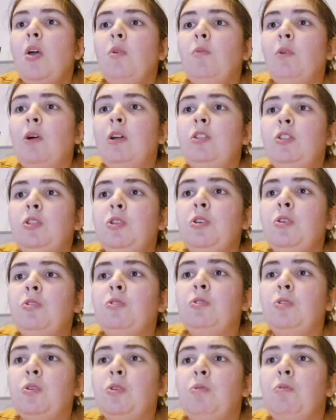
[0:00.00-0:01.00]
what do
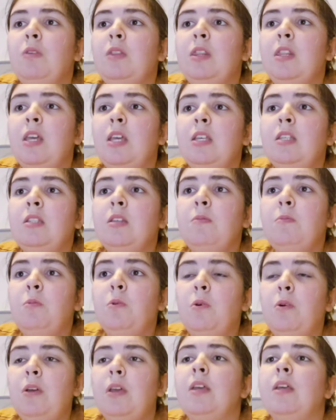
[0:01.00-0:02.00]
you do with these
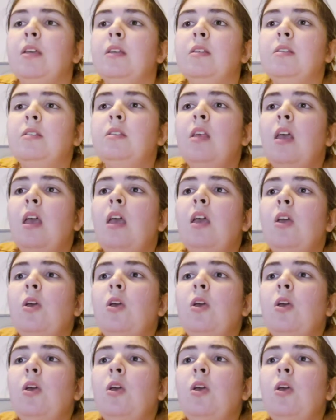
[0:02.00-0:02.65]
employees